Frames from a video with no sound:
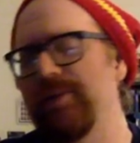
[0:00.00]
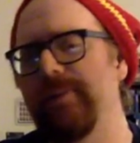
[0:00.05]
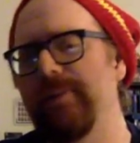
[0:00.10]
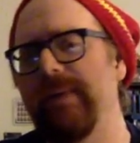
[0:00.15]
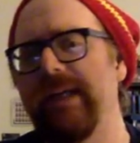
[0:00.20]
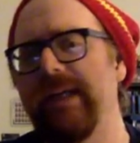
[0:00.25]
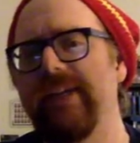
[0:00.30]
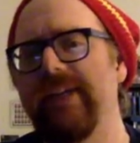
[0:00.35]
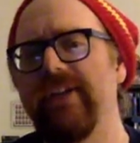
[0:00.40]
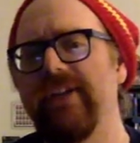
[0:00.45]

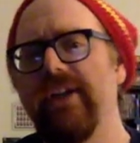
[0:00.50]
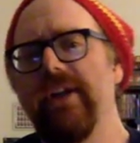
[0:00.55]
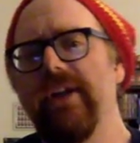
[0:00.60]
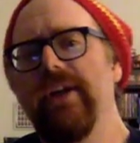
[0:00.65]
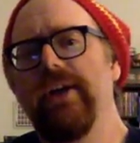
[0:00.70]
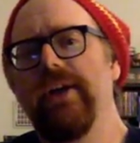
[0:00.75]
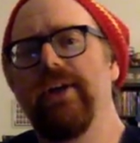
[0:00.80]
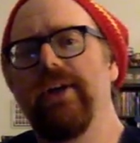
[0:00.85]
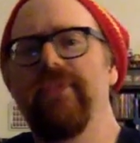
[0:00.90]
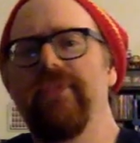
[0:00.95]
but
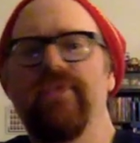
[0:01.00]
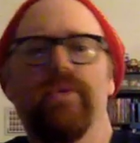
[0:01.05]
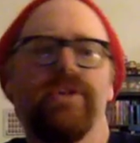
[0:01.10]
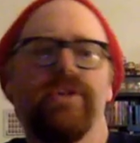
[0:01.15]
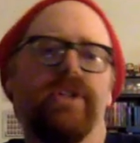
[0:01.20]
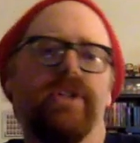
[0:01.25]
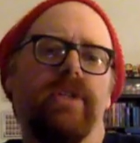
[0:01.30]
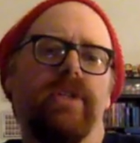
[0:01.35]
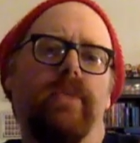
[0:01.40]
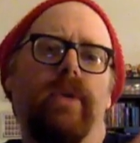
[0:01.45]

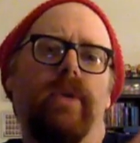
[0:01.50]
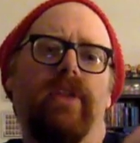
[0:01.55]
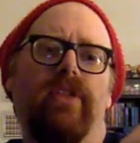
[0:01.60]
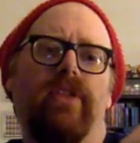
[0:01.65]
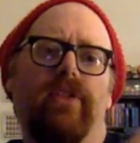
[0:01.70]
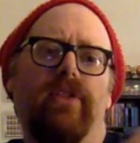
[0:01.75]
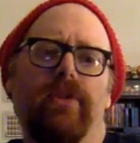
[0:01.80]
unfortunately with